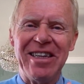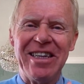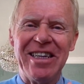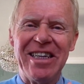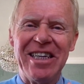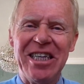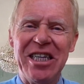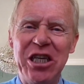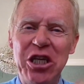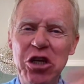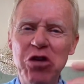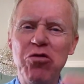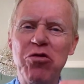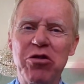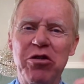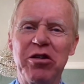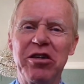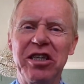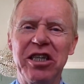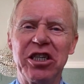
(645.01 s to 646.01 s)
new
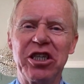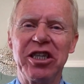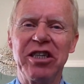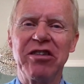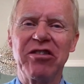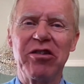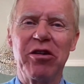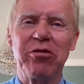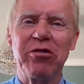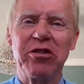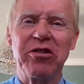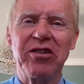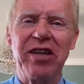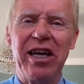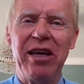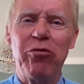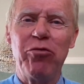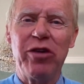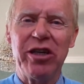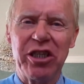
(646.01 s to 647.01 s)
conditions, so to
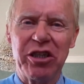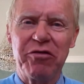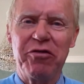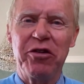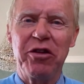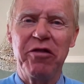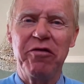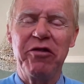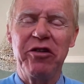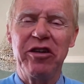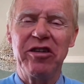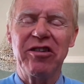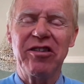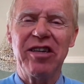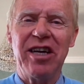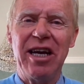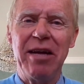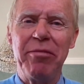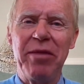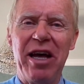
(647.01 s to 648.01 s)
say, which for the first
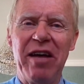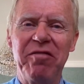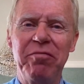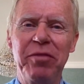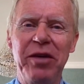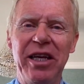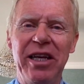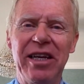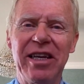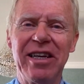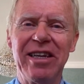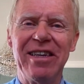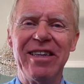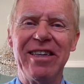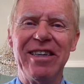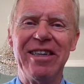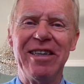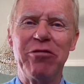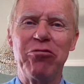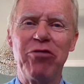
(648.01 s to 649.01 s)
time have been
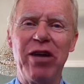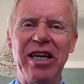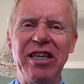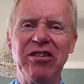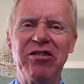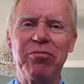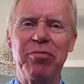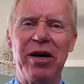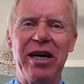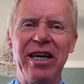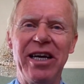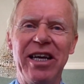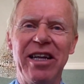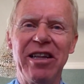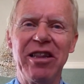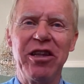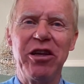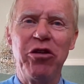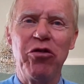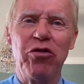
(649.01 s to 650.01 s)
raised by
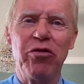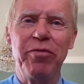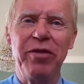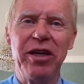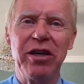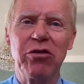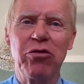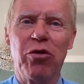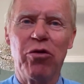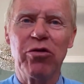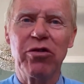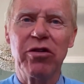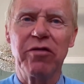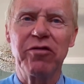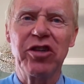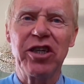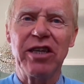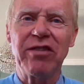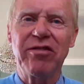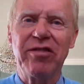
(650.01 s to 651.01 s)
the European Court
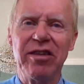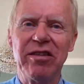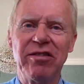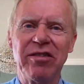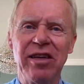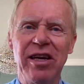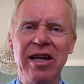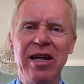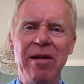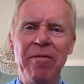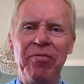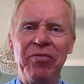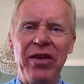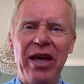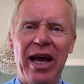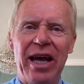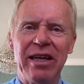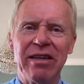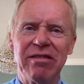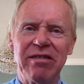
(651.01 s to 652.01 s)
of Justice,
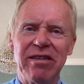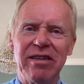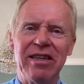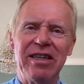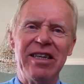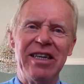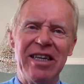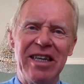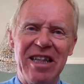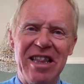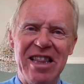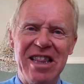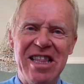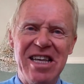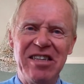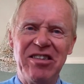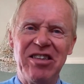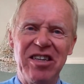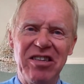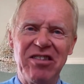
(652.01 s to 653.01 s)
and
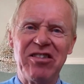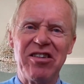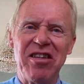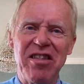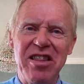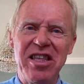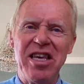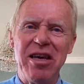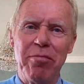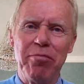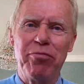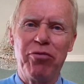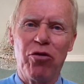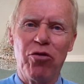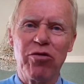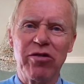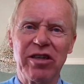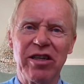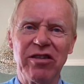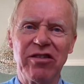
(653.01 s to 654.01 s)
this is the
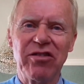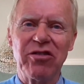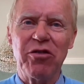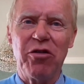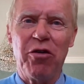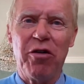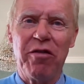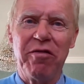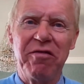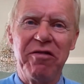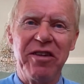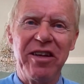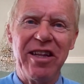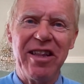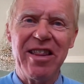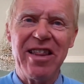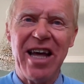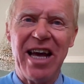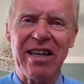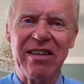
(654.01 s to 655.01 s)
importance of
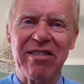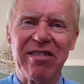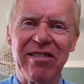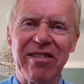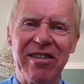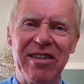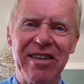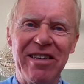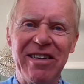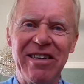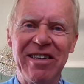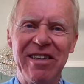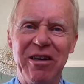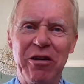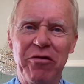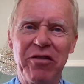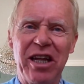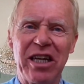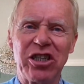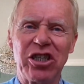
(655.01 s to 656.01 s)
that
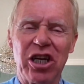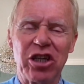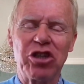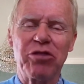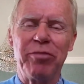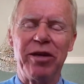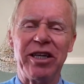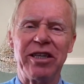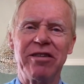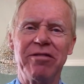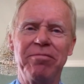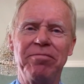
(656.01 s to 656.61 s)
judgment.